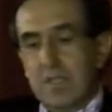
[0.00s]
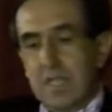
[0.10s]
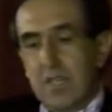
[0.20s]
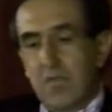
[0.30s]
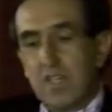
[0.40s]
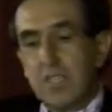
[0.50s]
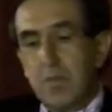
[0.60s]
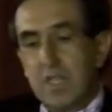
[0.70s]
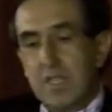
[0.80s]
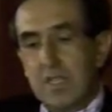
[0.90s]
I first
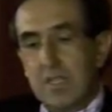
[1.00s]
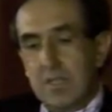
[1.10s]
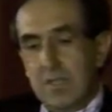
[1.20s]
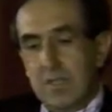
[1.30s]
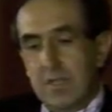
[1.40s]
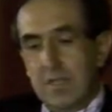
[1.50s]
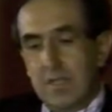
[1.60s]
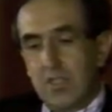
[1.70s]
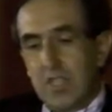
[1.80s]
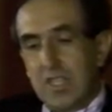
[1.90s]
met
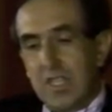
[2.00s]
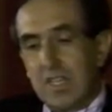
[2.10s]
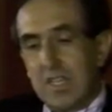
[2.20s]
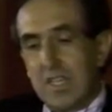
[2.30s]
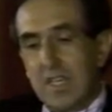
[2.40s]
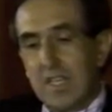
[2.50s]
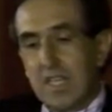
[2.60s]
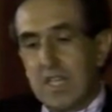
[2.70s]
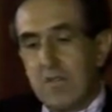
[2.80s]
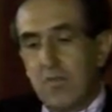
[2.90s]
Jean Tinguely. He had
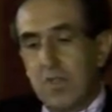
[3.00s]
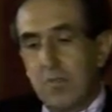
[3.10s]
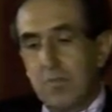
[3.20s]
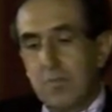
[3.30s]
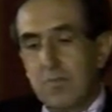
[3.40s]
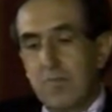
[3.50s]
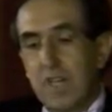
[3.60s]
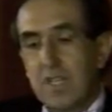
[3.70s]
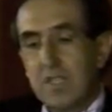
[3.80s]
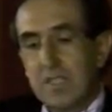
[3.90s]
come from
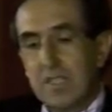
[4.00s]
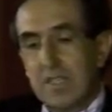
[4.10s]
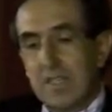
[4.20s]
France,